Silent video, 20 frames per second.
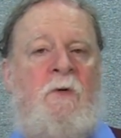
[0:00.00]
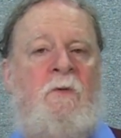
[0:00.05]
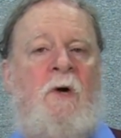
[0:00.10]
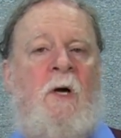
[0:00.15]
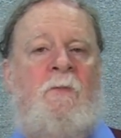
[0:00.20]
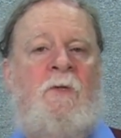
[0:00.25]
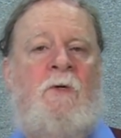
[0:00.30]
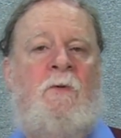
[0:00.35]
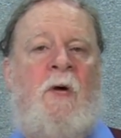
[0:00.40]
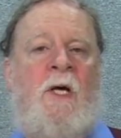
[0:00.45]

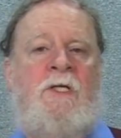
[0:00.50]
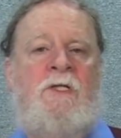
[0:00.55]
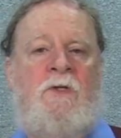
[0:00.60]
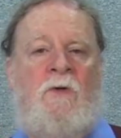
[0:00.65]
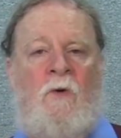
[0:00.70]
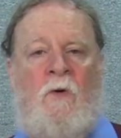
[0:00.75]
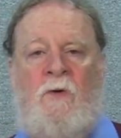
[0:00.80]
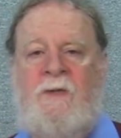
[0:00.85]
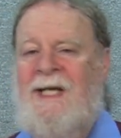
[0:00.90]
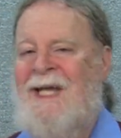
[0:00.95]
Robert Reich
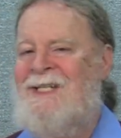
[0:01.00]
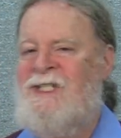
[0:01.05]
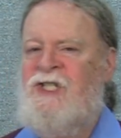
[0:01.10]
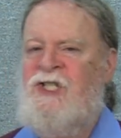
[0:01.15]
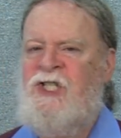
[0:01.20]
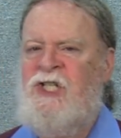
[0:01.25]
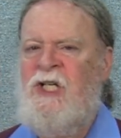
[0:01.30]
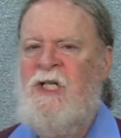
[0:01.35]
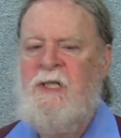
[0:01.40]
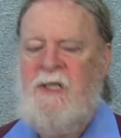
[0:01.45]
called a
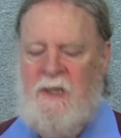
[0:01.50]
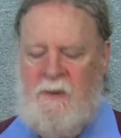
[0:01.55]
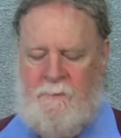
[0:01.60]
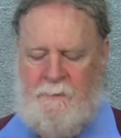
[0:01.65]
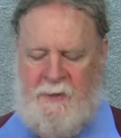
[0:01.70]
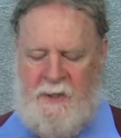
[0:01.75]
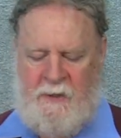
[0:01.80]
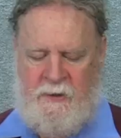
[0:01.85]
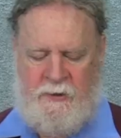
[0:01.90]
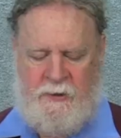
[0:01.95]
chilling
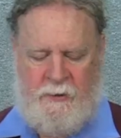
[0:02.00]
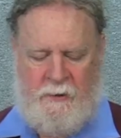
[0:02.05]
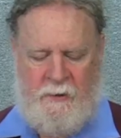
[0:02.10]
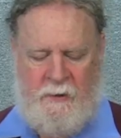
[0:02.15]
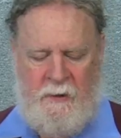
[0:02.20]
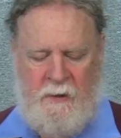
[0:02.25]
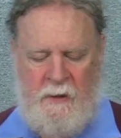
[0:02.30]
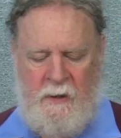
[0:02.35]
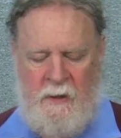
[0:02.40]
picture